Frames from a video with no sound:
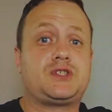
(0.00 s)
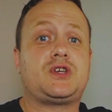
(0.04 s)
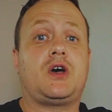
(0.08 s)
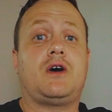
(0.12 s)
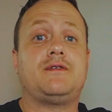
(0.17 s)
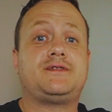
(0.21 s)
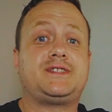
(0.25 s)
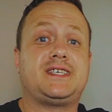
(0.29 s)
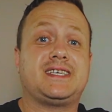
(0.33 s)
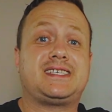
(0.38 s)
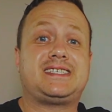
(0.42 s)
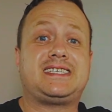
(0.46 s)

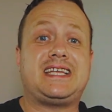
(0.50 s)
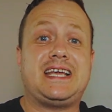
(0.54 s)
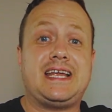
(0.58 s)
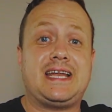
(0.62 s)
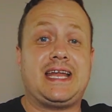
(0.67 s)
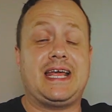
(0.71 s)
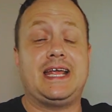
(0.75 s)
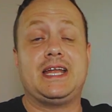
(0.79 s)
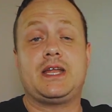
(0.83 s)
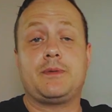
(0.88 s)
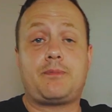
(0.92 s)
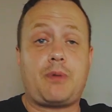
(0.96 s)
Resolve
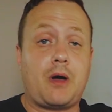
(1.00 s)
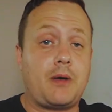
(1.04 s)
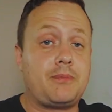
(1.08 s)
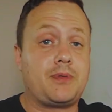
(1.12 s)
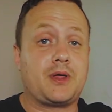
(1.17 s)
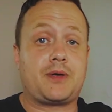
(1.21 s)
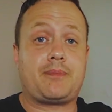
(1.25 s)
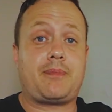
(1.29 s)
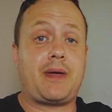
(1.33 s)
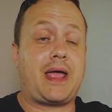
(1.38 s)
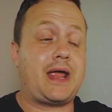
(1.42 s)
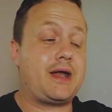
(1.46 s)
16 into
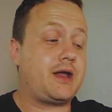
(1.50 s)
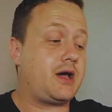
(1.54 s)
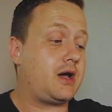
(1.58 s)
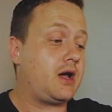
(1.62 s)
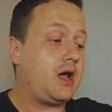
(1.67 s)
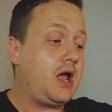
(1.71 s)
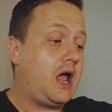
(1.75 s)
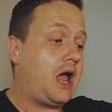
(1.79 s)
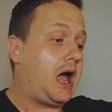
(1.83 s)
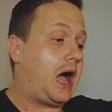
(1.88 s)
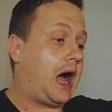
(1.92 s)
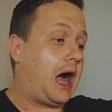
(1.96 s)
public
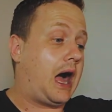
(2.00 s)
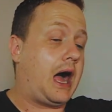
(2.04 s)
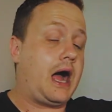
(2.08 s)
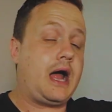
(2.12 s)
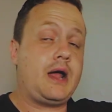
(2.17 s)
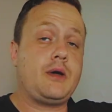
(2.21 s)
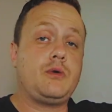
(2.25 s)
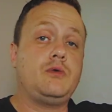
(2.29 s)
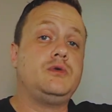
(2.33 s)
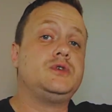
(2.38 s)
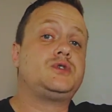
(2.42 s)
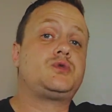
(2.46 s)
beta,
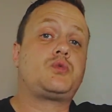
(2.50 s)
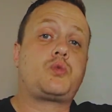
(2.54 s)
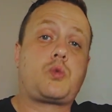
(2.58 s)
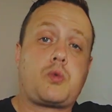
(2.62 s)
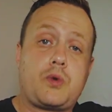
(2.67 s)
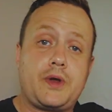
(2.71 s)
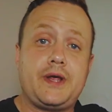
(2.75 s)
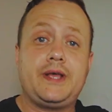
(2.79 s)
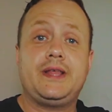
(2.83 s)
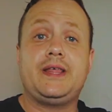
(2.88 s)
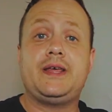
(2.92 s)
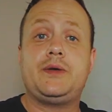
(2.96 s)
I was
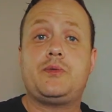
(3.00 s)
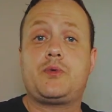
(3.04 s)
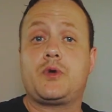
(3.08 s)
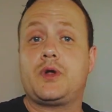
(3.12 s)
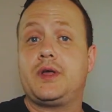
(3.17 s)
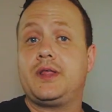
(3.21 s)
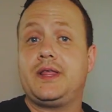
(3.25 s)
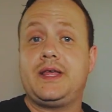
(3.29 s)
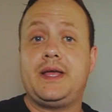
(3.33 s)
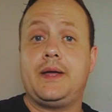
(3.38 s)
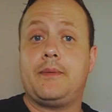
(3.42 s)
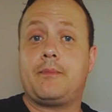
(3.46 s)
really,
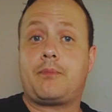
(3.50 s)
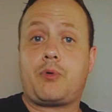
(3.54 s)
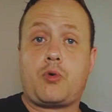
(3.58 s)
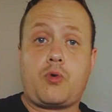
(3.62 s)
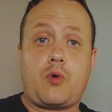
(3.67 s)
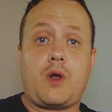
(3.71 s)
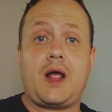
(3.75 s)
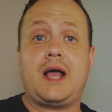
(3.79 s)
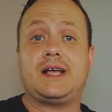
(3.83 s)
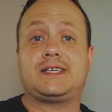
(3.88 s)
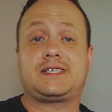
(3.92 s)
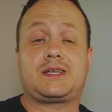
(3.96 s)
really
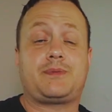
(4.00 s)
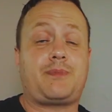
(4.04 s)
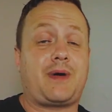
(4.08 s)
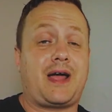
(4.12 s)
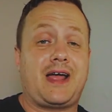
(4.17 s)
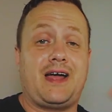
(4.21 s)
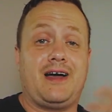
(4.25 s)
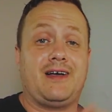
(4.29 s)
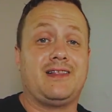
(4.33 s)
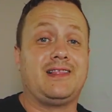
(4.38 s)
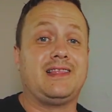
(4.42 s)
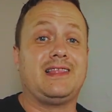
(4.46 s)
impressed
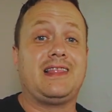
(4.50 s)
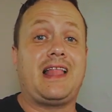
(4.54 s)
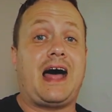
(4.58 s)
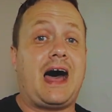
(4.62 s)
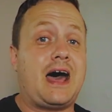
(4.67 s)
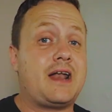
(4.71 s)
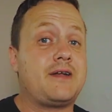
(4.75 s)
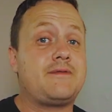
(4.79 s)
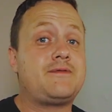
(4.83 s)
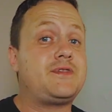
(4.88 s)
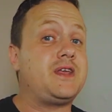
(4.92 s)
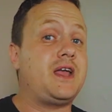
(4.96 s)
by a
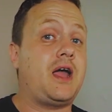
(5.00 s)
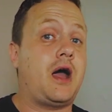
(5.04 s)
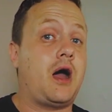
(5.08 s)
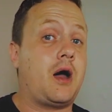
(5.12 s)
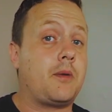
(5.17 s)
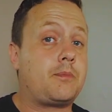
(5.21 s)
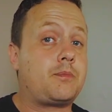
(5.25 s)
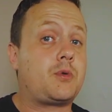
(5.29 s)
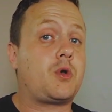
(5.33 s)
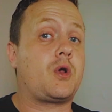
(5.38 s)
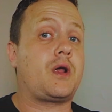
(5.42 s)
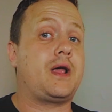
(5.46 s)
lot of the
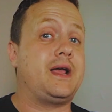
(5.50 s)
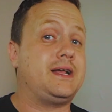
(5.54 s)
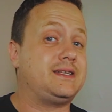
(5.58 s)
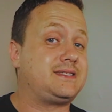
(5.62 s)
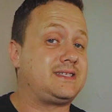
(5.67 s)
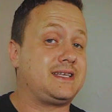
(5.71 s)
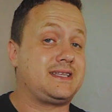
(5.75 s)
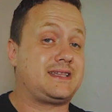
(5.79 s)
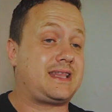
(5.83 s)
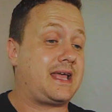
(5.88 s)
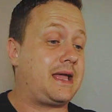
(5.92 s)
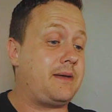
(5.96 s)

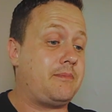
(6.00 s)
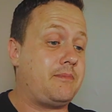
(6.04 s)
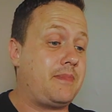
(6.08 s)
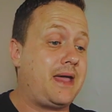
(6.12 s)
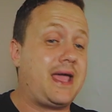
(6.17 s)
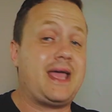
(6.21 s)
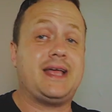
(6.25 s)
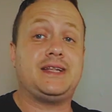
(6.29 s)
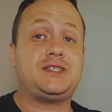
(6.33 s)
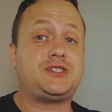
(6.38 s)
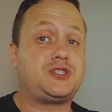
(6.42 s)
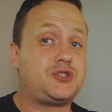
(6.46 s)
upgrades that they
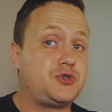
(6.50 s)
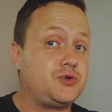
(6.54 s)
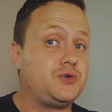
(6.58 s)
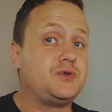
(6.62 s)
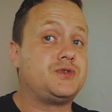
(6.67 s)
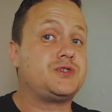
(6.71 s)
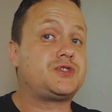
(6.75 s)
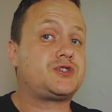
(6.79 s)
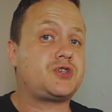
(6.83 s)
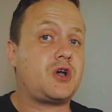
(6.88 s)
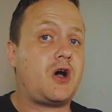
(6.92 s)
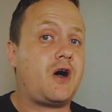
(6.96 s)
made to
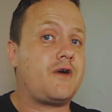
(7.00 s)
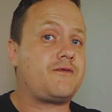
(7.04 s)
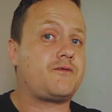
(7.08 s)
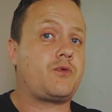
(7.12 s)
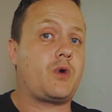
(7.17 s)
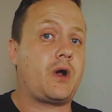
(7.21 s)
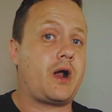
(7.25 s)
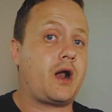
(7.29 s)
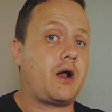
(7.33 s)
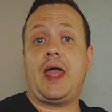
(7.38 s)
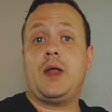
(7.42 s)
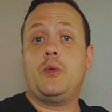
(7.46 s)
the software.